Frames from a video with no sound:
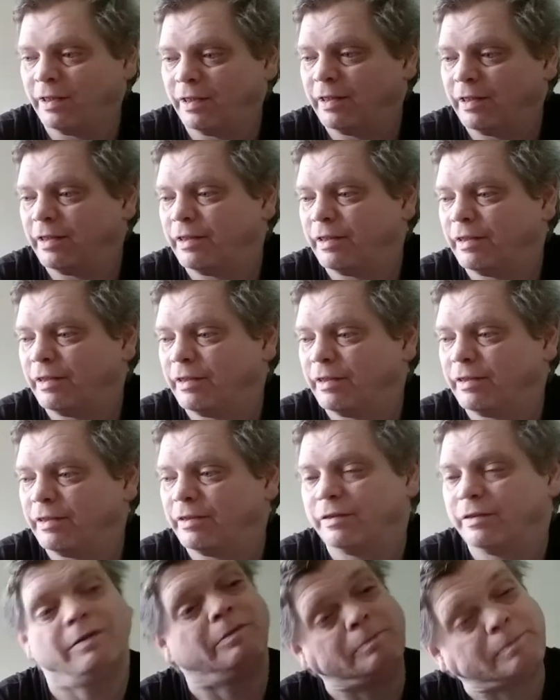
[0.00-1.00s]
I should have
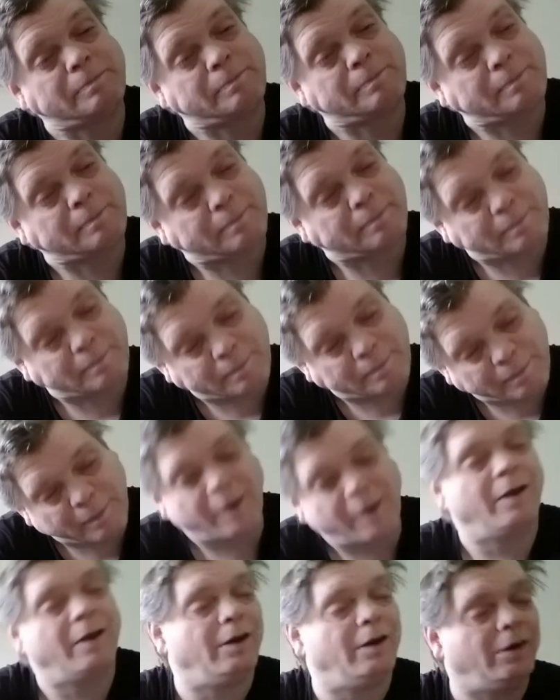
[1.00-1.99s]
realised it was
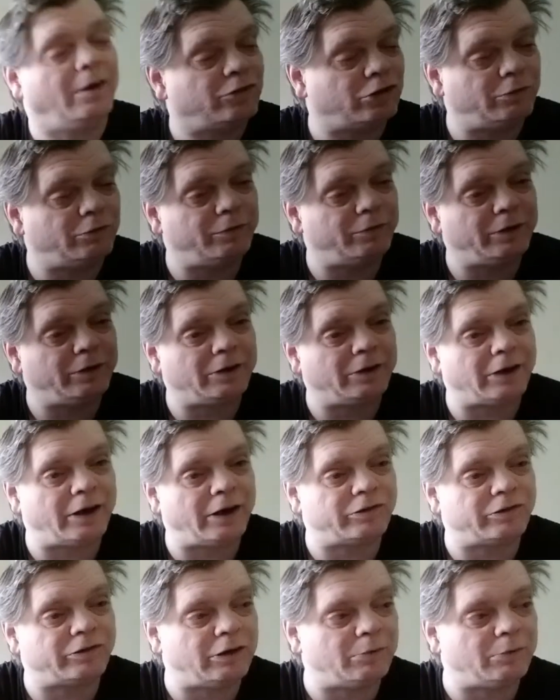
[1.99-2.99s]

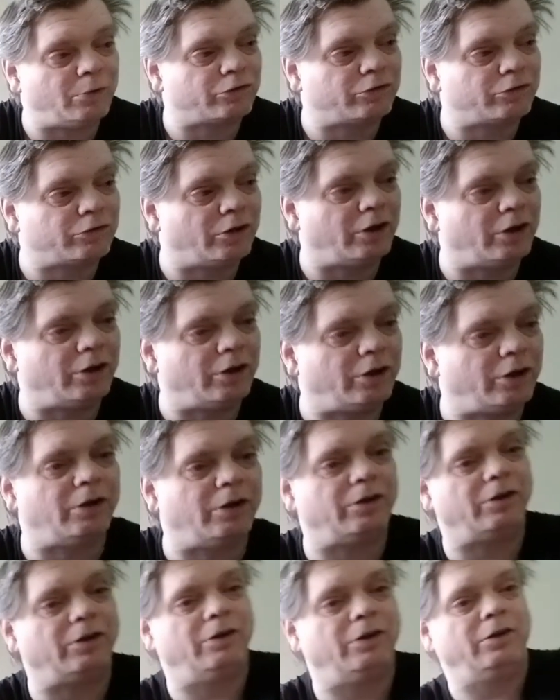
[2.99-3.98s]
would be the
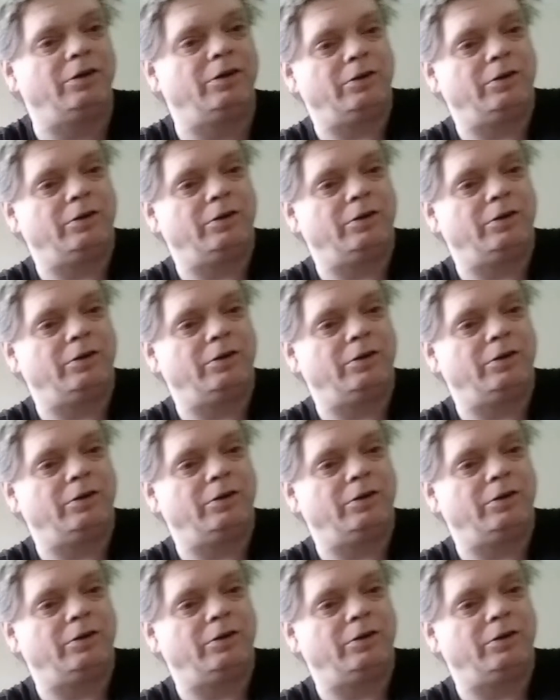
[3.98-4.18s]
case.